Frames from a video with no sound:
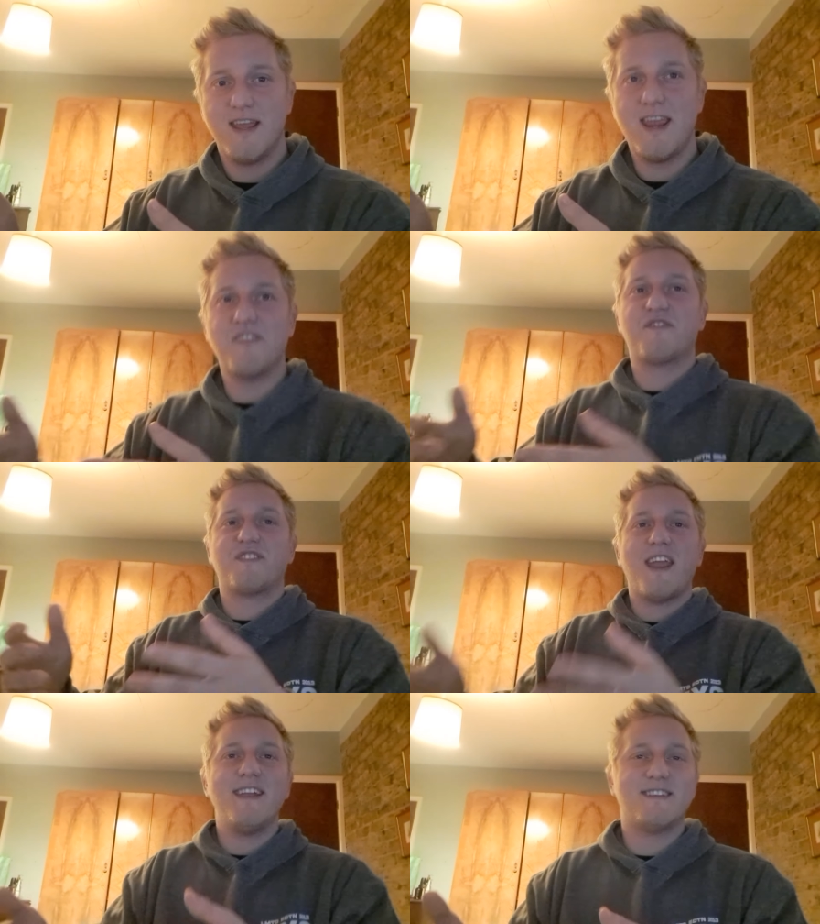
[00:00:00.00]
He has
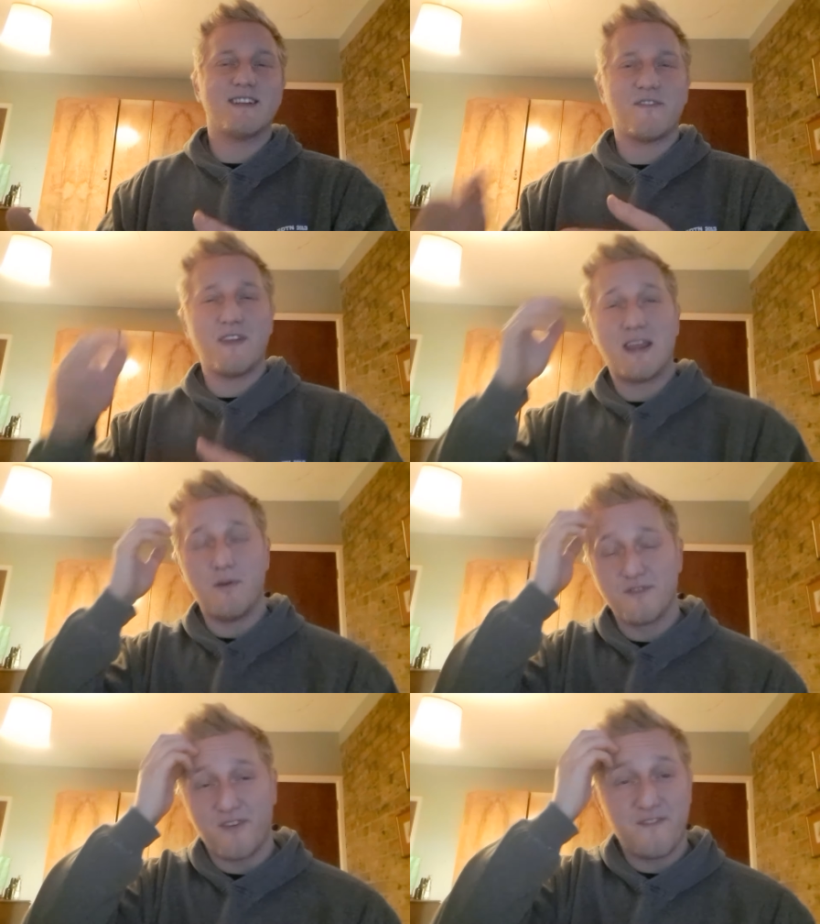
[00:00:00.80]
stated, I think it
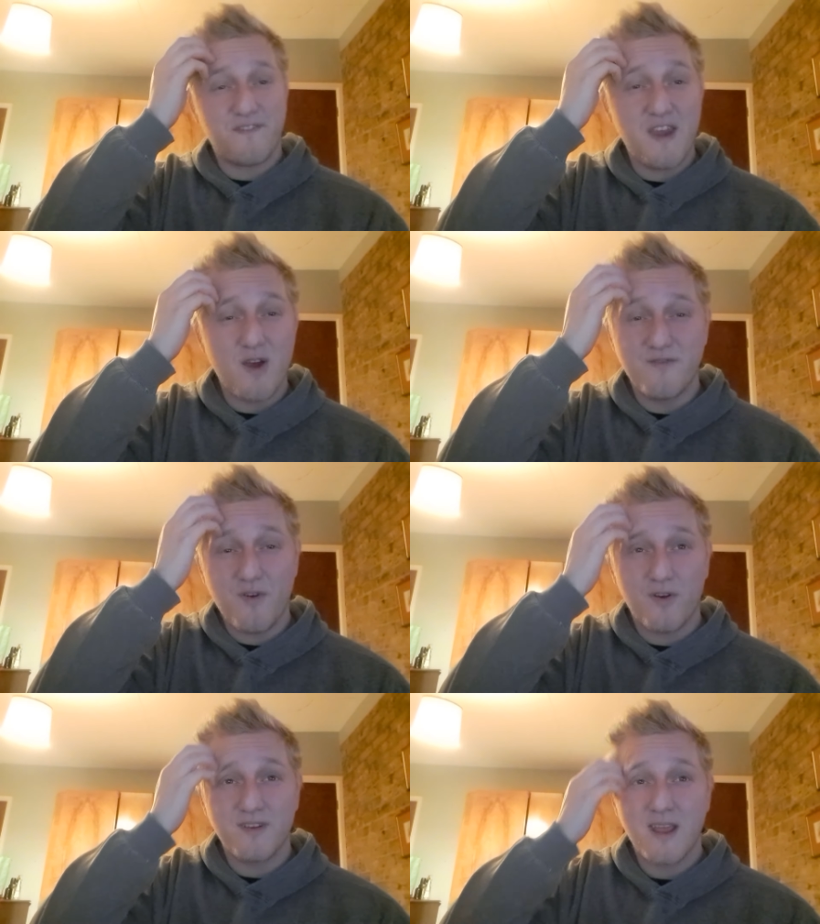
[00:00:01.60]
was on Theo
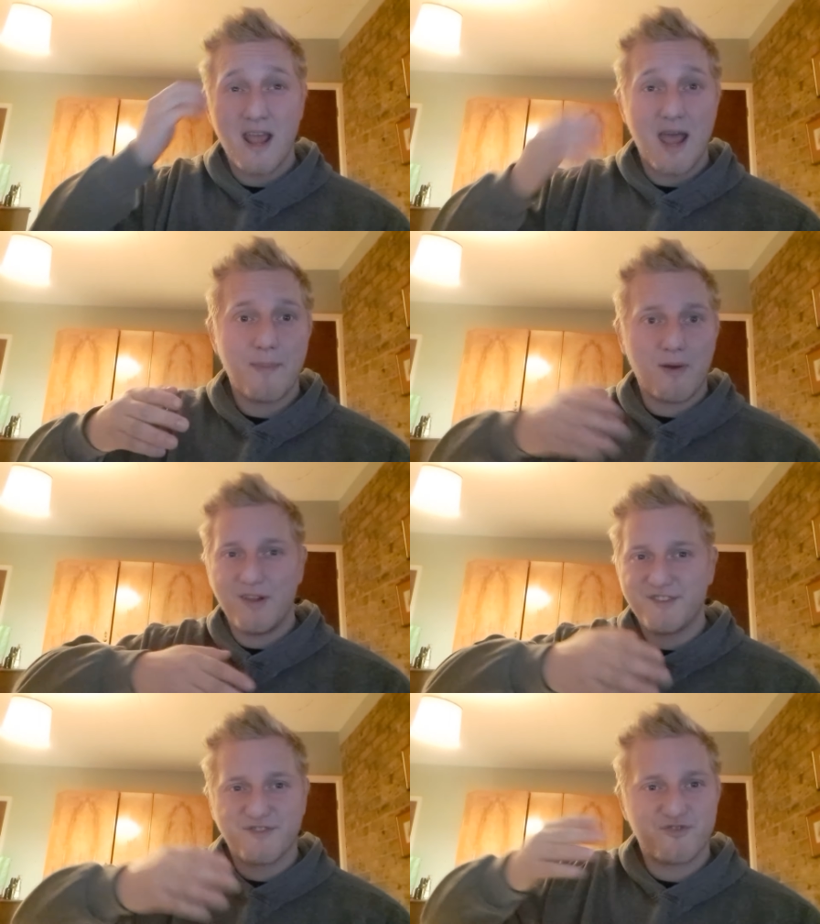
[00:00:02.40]
Von, about
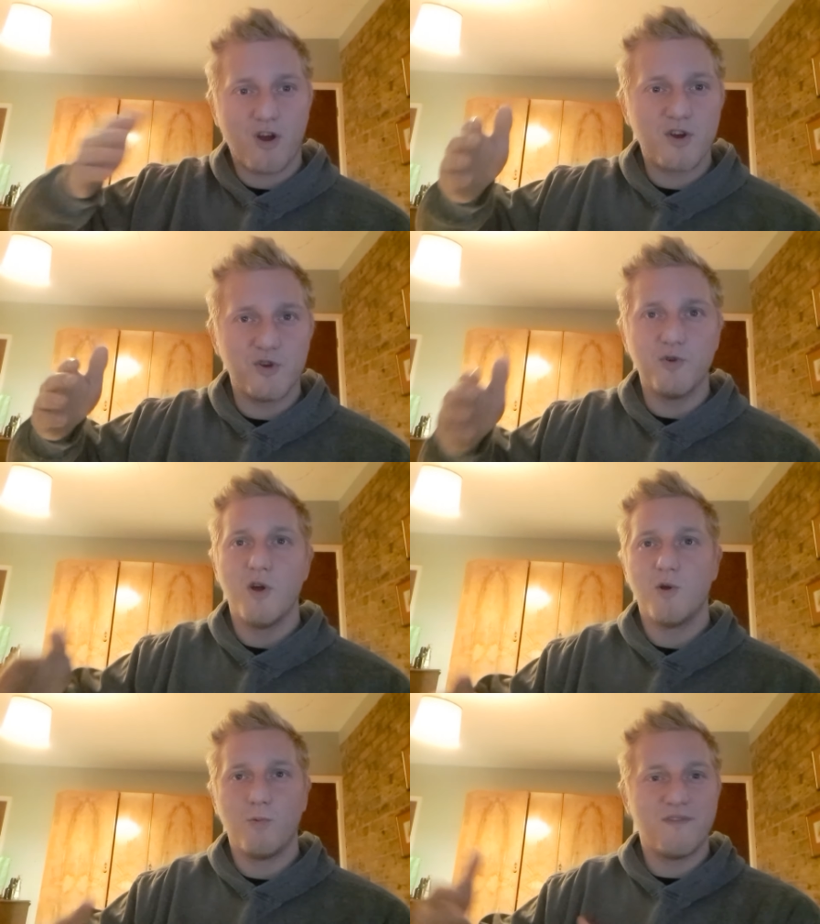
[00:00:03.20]
his struggle
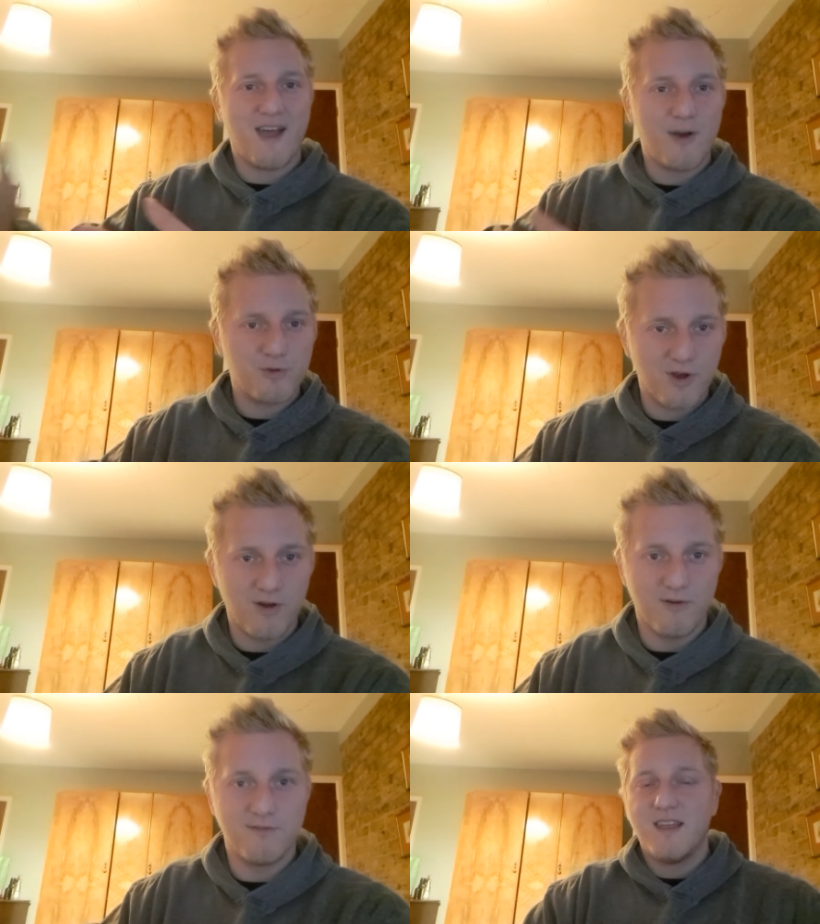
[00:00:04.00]
with alcohol.